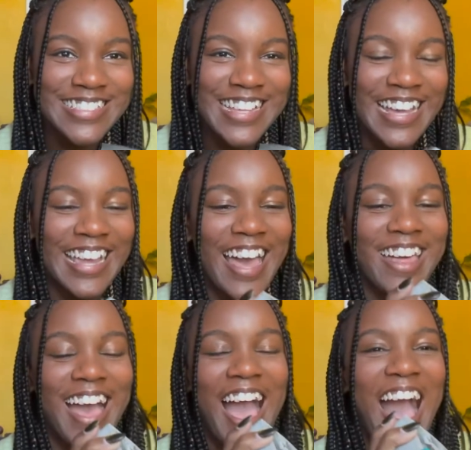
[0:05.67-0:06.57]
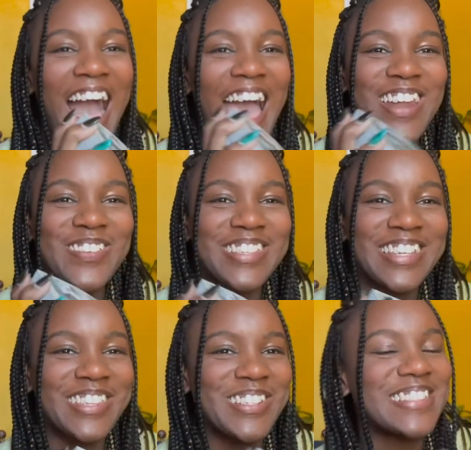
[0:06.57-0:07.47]
Like, I don't
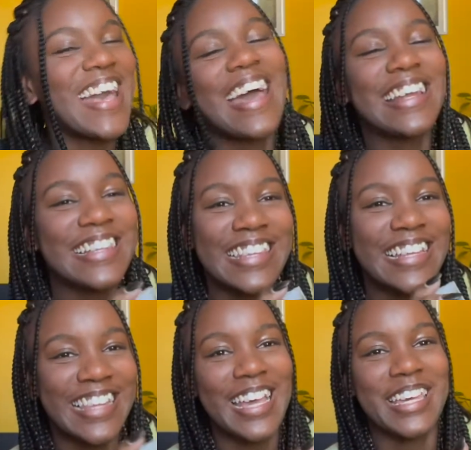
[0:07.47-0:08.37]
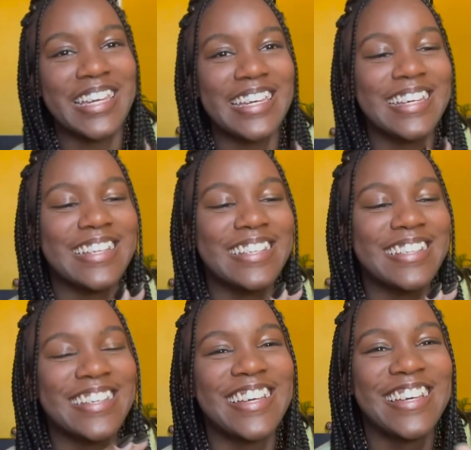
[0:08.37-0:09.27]
think there's anything like it.
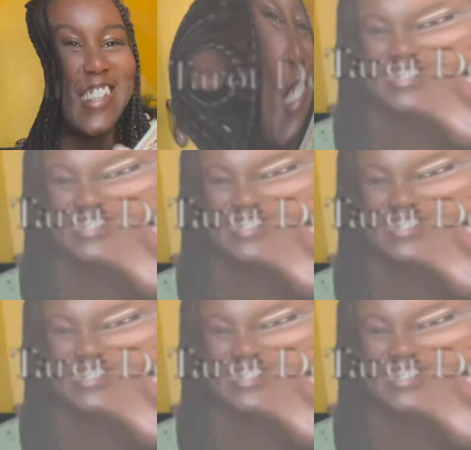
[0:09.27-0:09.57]
It's